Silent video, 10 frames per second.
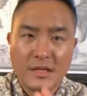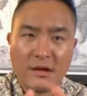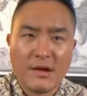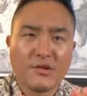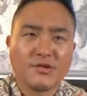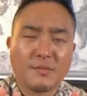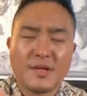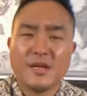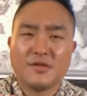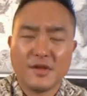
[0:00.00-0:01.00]
Now, here's some
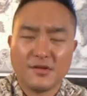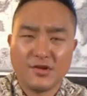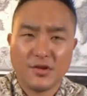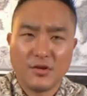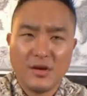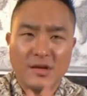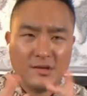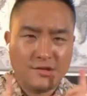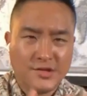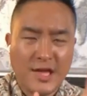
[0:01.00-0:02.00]
key things here.
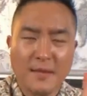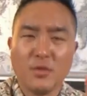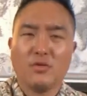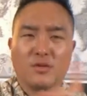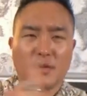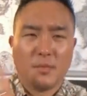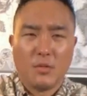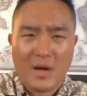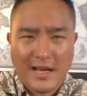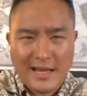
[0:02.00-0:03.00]
Samuel, number
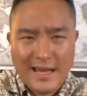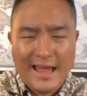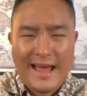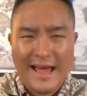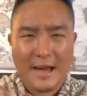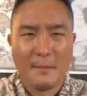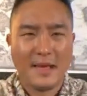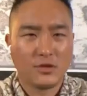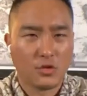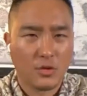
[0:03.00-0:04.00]
one, had a
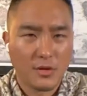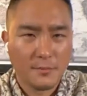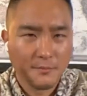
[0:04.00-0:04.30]
mentor.